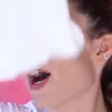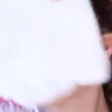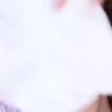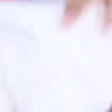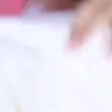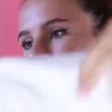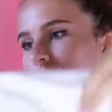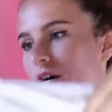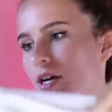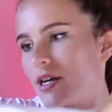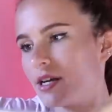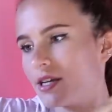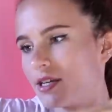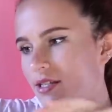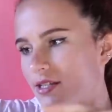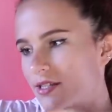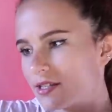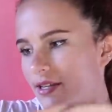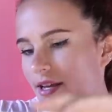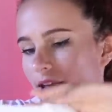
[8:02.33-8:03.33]
I
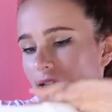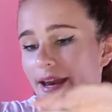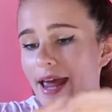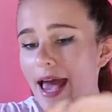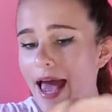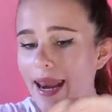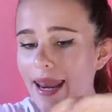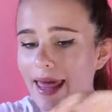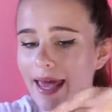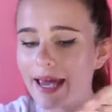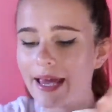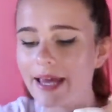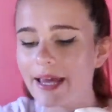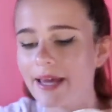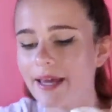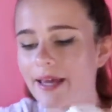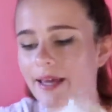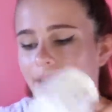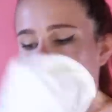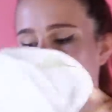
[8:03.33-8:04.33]
was an
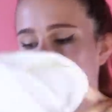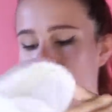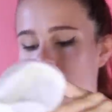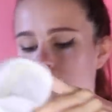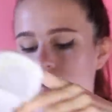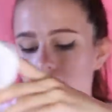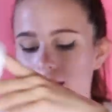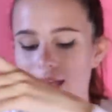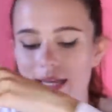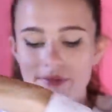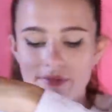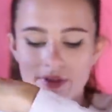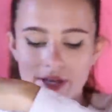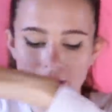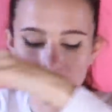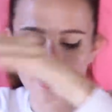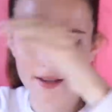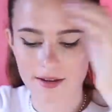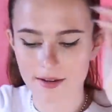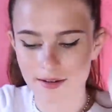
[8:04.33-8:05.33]
LA
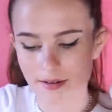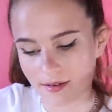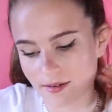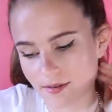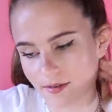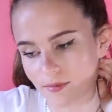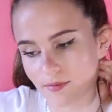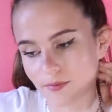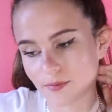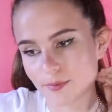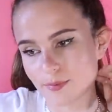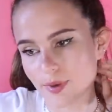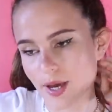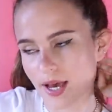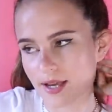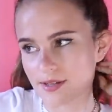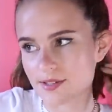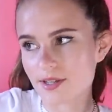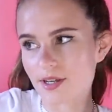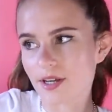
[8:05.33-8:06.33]
living
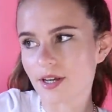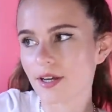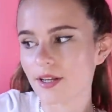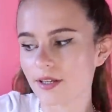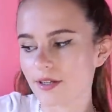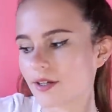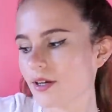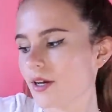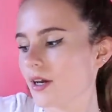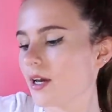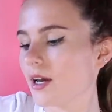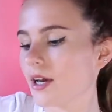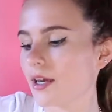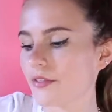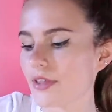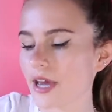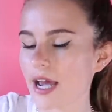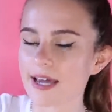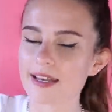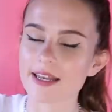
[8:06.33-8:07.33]
person
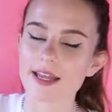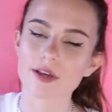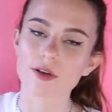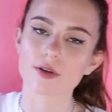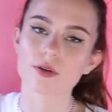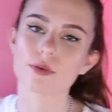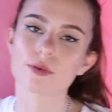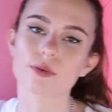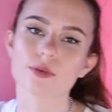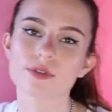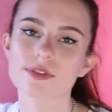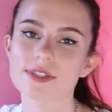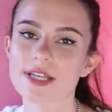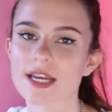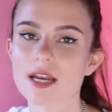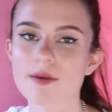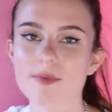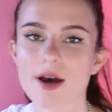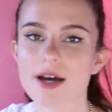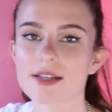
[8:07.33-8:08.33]
that had like cool
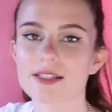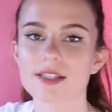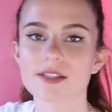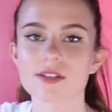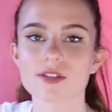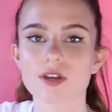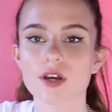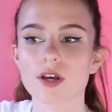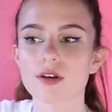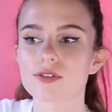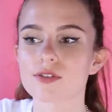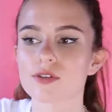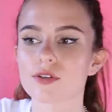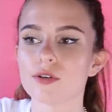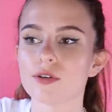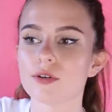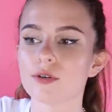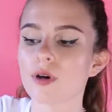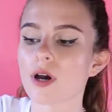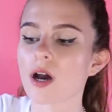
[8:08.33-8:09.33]
dinner parties to go
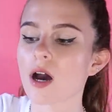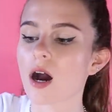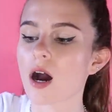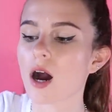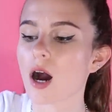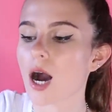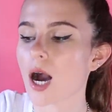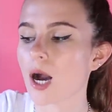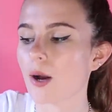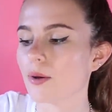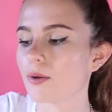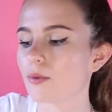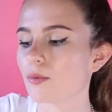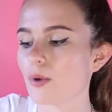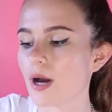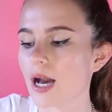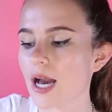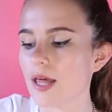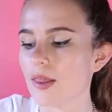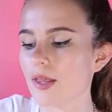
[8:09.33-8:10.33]
to, I would
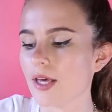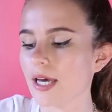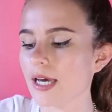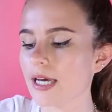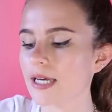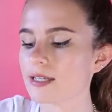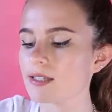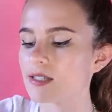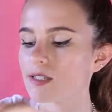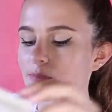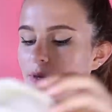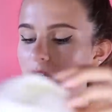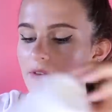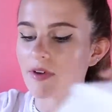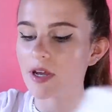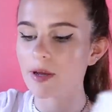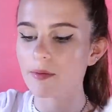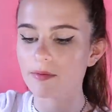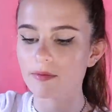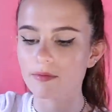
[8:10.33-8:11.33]
wear this. But
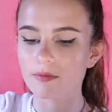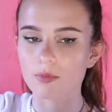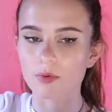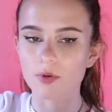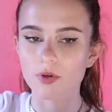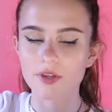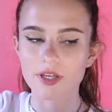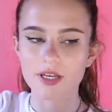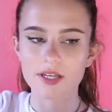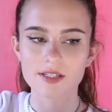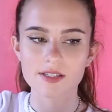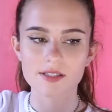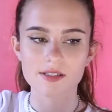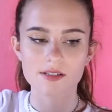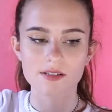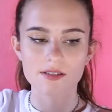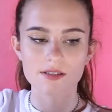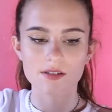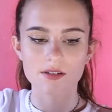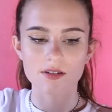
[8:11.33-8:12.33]
if I wore
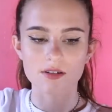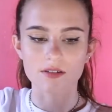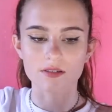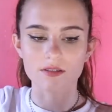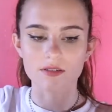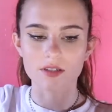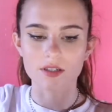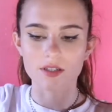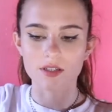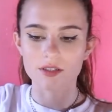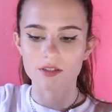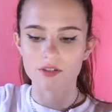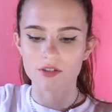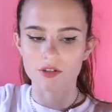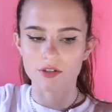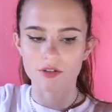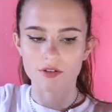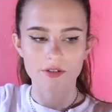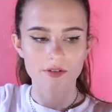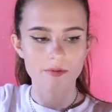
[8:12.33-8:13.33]
this on the
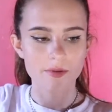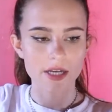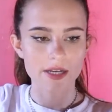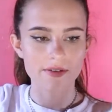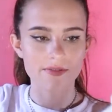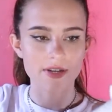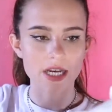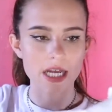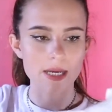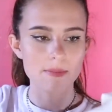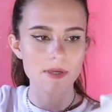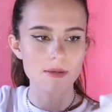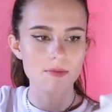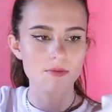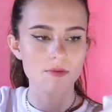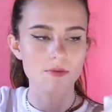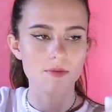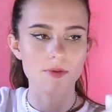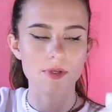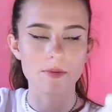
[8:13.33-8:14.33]
tube, I feel like
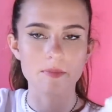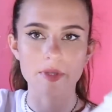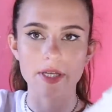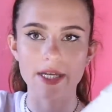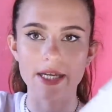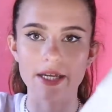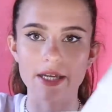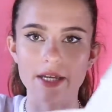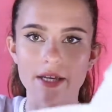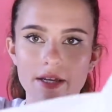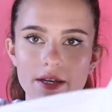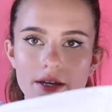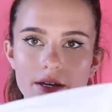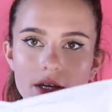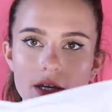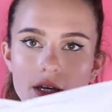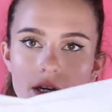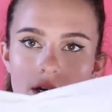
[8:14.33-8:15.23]
people would be